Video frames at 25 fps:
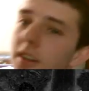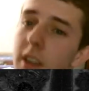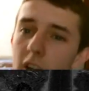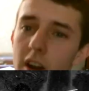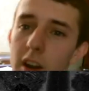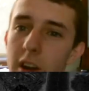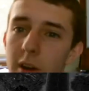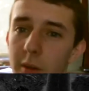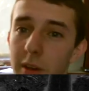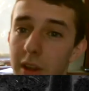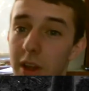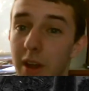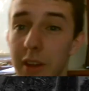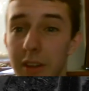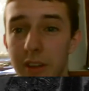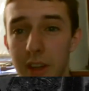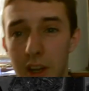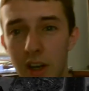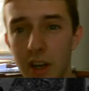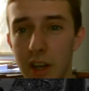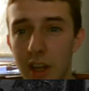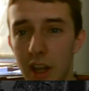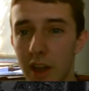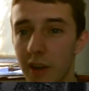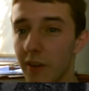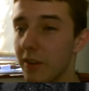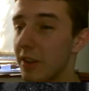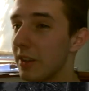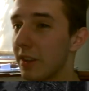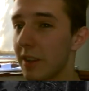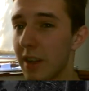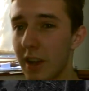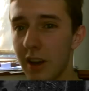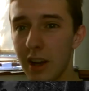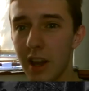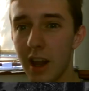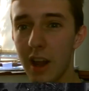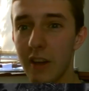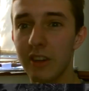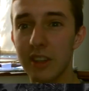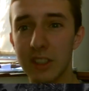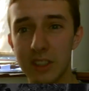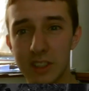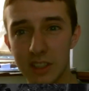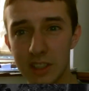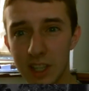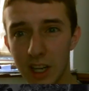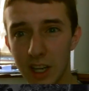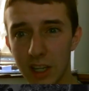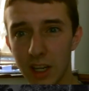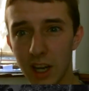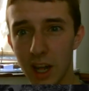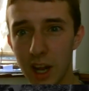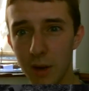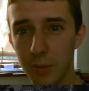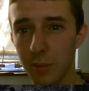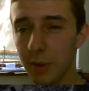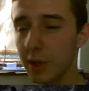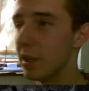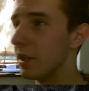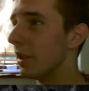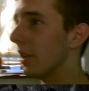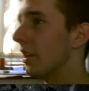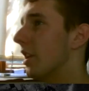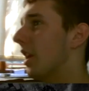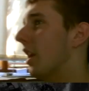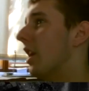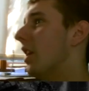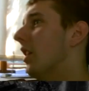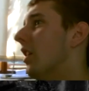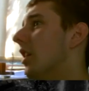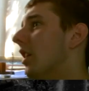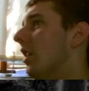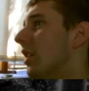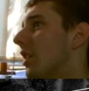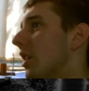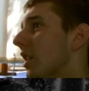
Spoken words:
There you have it. Second-hand opinion there.